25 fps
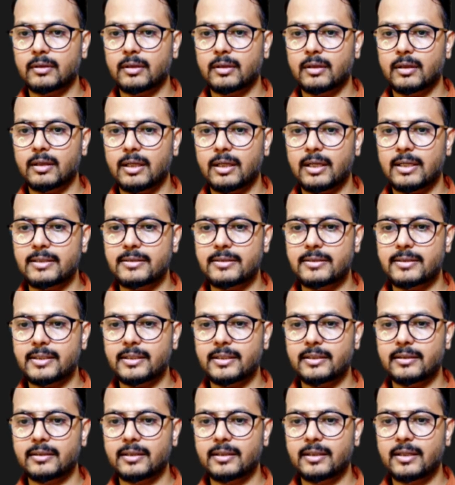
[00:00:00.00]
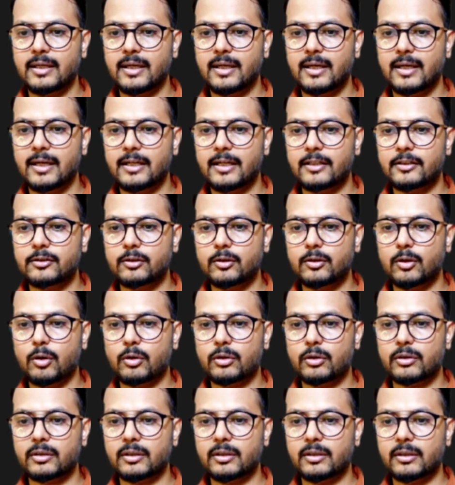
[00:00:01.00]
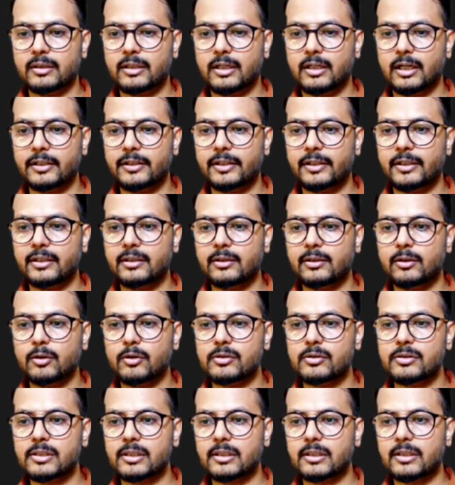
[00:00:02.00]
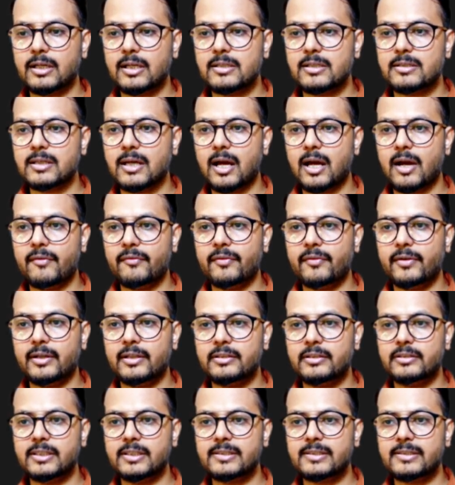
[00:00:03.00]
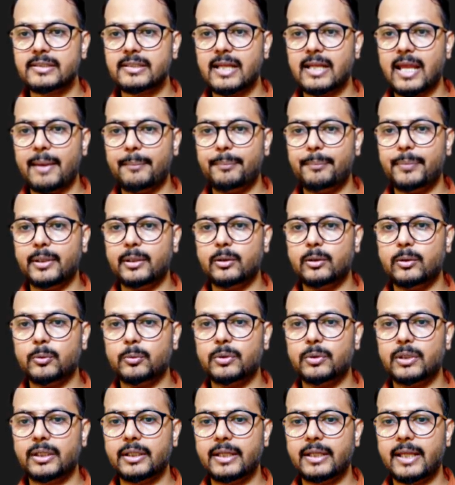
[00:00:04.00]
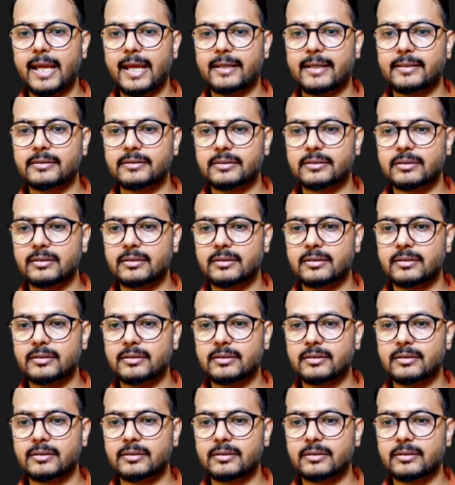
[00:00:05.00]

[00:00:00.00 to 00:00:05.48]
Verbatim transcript: And see, it's not cutting your circles half, it's just snapping to the next.